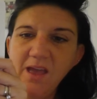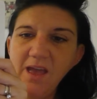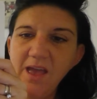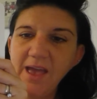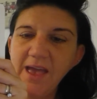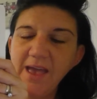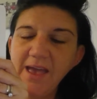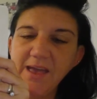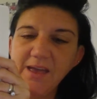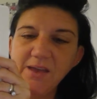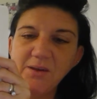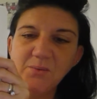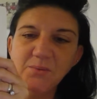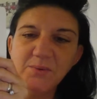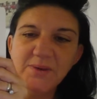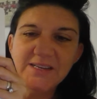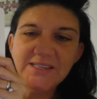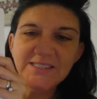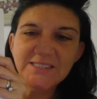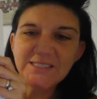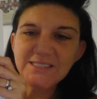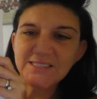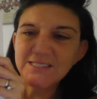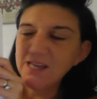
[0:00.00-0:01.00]
And we
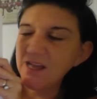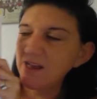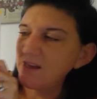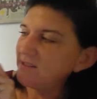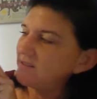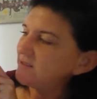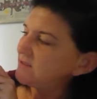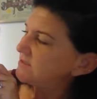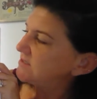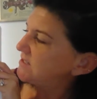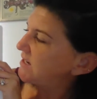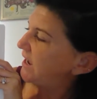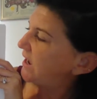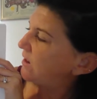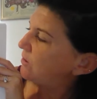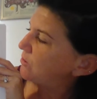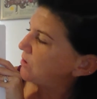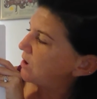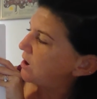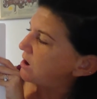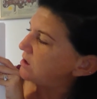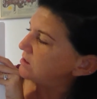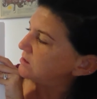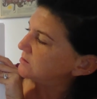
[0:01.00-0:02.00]
discussed how
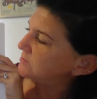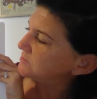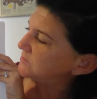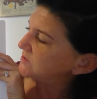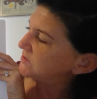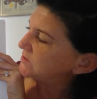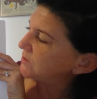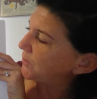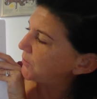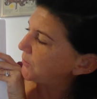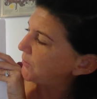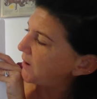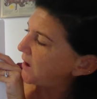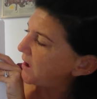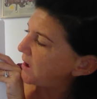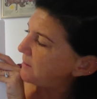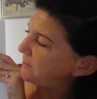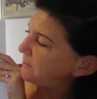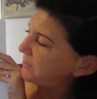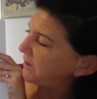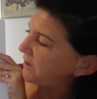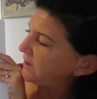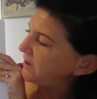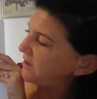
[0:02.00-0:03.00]
columns go
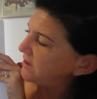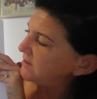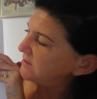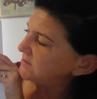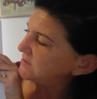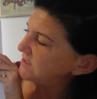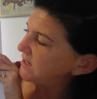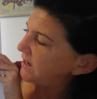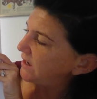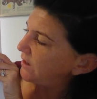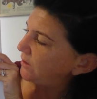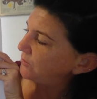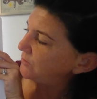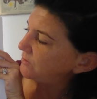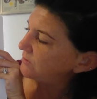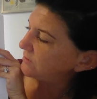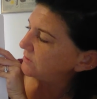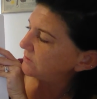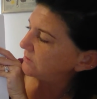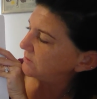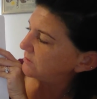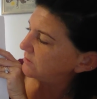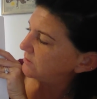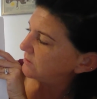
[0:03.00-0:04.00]
up and down.
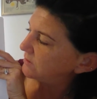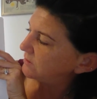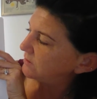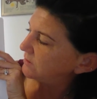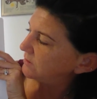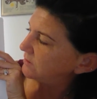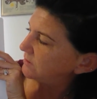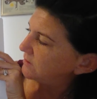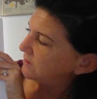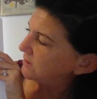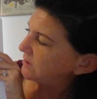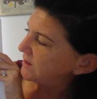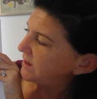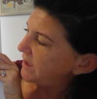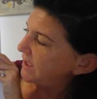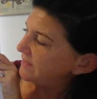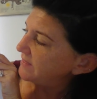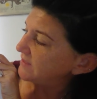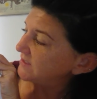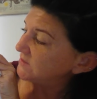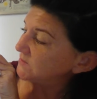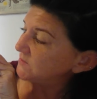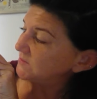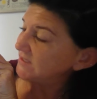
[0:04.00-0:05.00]

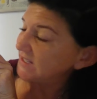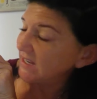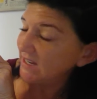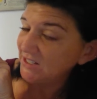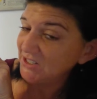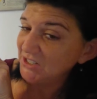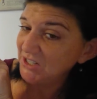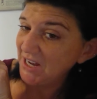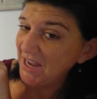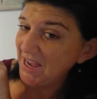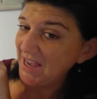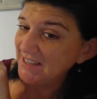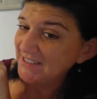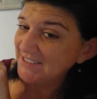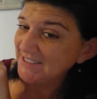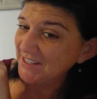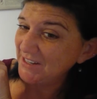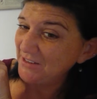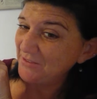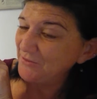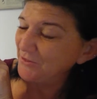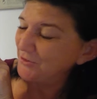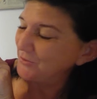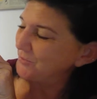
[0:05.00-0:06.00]
This one's actually
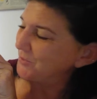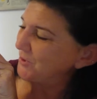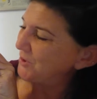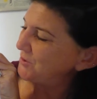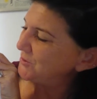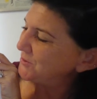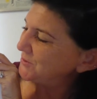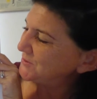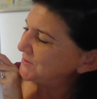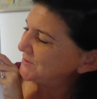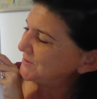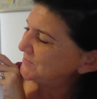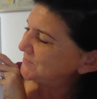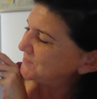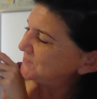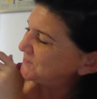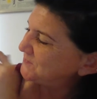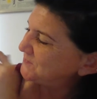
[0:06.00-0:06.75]
asking for rows.